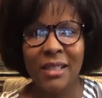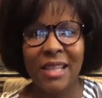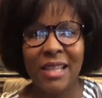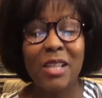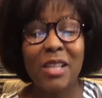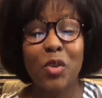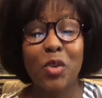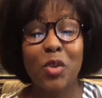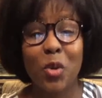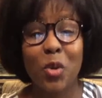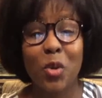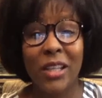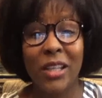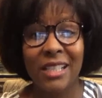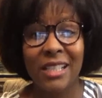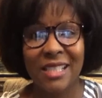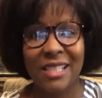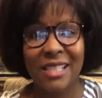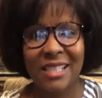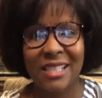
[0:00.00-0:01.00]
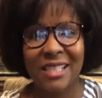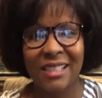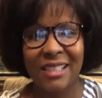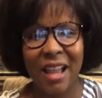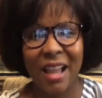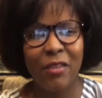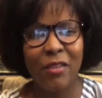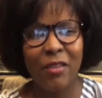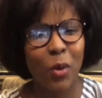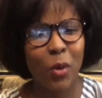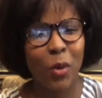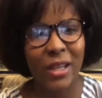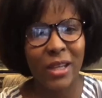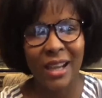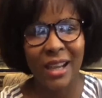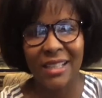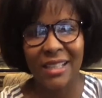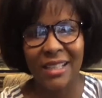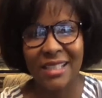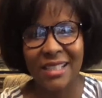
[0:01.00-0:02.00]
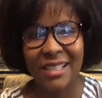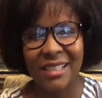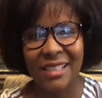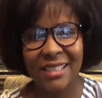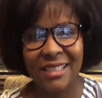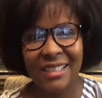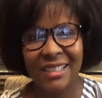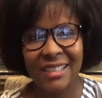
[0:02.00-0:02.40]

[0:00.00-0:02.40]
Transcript: Thanks for joining us. Have a great night.